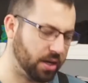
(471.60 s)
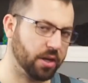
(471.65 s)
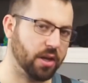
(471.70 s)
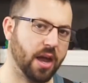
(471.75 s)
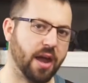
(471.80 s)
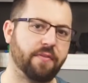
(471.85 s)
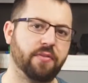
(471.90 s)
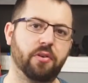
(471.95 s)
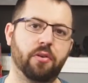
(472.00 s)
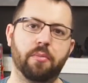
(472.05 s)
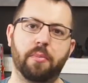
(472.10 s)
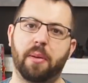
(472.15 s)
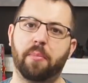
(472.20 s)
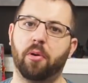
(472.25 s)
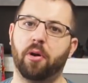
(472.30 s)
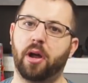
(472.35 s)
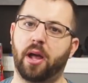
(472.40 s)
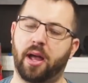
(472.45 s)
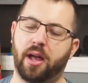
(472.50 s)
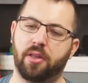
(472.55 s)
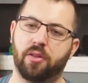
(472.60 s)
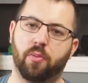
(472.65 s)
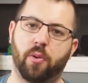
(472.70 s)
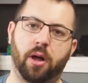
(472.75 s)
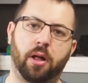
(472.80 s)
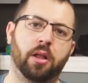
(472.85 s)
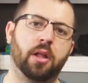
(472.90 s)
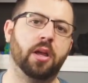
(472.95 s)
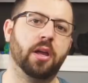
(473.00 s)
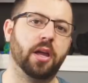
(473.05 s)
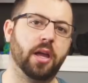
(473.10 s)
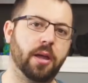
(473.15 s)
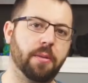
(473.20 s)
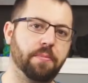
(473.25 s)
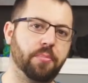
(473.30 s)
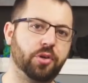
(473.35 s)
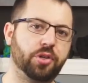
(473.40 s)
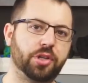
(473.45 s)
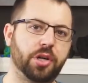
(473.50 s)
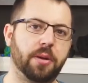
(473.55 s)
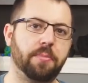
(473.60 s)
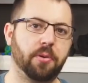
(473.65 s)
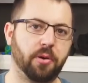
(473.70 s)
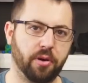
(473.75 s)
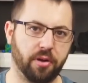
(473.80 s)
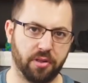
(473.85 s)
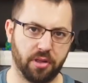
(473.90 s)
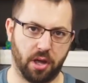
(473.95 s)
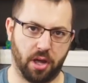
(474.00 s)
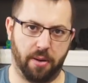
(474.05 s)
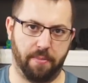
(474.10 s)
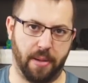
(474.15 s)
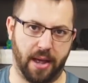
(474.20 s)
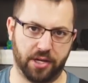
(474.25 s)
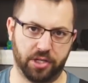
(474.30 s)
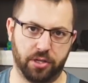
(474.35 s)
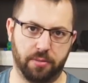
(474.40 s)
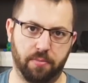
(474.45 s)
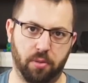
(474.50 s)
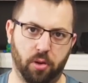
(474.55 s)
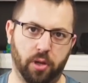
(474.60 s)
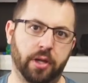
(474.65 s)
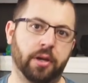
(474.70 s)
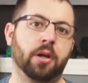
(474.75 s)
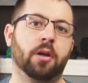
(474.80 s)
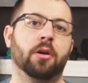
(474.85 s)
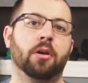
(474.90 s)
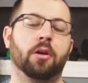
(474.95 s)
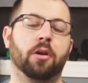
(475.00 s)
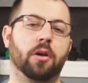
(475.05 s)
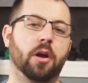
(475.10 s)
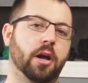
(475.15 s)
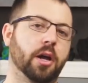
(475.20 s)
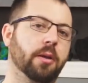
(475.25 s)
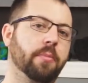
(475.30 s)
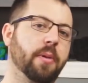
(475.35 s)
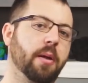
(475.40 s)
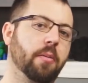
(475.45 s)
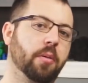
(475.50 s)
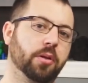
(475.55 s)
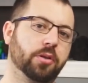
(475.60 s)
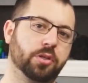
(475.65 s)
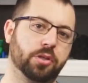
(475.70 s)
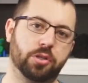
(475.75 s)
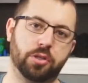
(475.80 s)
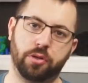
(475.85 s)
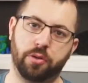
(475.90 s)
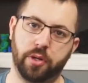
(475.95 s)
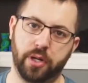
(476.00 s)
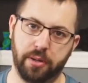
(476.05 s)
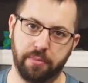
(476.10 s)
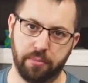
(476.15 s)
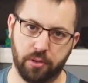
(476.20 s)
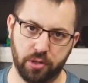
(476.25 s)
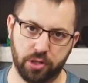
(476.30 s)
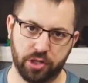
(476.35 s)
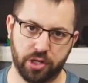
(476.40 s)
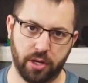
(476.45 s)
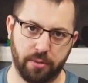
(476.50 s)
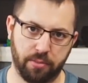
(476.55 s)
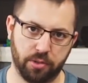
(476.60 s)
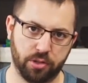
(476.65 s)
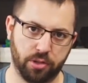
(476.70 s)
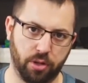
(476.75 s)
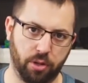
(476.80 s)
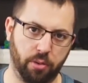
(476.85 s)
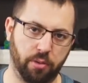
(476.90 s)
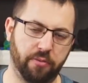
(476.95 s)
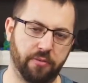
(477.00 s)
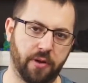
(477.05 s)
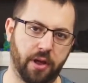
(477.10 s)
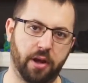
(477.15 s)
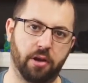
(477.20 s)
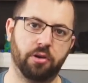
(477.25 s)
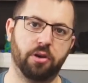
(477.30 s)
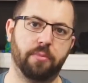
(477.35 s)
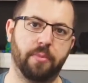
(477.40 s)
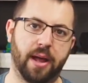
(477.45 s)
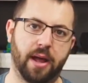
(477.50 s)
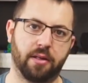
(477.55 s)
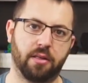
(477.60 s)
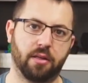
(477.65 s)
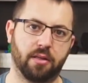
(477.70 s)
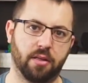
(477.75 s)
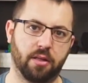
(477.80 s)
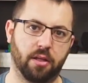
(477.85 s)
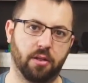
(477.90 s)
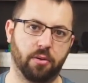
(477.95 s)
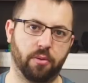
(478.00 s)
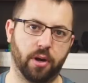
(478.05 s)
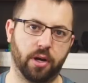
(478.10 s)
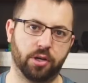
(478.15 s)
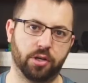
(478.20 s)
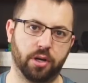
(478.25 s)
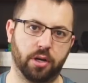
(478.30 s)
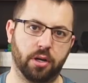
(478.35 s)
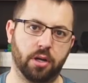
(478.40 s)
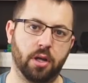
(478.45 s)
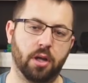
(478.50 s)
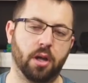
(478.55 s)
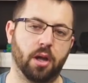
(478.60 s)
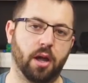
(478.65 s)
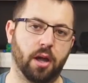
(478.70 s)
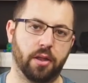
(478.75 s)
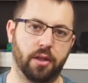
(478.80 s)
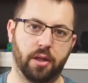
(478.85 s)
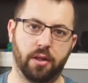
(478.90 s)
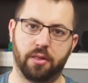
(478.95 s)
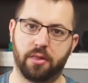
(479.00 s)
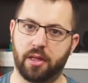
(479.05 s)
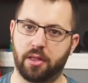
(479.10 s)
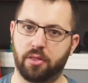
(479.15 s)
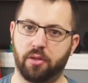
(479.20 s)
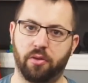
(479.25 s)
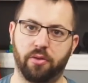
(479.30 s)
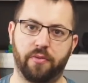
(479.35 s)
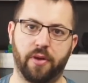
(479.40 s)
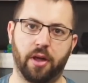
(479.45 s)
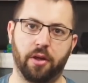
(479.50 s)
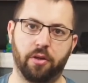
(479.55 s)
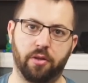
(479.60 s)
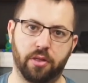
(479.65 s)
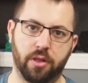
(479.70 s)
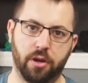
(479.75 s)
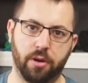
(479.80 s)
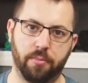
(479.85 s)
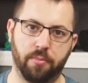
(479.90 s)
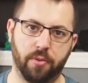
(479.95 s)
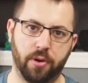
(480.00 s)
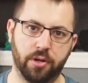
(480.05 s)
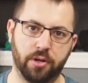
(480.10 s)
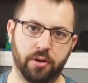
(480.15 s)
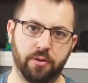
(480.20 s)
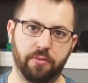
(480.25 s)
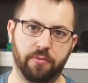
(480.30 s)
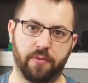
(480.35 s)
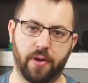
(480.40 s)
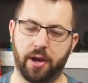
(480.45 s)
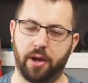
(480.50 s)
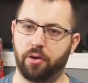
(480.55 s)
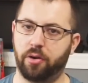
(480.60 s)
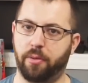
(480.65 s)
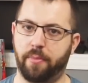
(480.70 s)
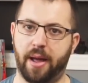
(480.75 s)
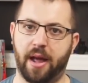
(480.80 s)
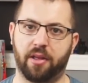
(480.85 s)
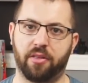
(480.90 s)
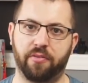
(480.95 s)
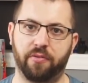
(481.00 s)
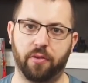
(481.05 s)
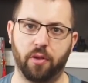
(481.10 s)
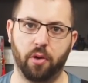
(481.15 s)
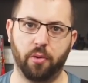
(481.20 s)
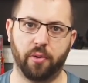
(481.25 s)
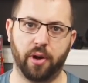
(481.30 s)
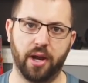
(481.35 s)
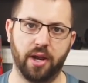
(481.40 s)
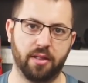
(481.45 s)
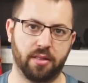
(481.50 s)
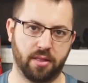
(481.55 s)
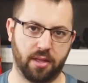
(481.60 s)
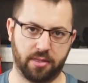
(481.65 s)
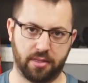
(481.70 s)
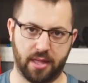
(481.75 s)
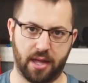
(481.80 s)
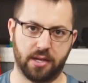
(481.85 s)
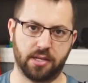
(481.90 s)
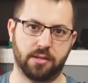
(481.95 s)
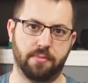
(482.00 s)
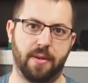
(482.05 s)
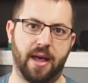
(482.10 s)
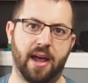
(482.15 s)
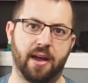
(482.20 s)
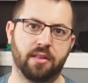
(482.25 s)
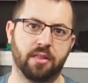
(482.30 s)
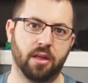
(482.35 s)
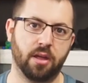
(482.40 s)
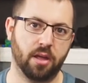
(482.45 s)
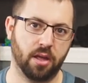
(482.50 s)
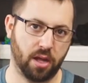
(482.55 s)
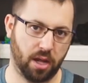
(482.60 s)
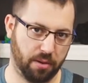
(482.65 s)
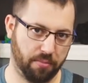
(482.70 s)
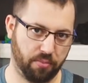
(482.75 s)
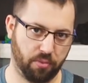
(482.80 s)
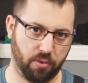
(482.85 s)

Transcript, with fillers: Now you have to remember as well, input shaper is not a magic bullet. You're not going to be able to do an input shaper tune, find out your max acceleration, and then set those values in your printer, find out your max flow rate, set that to max, and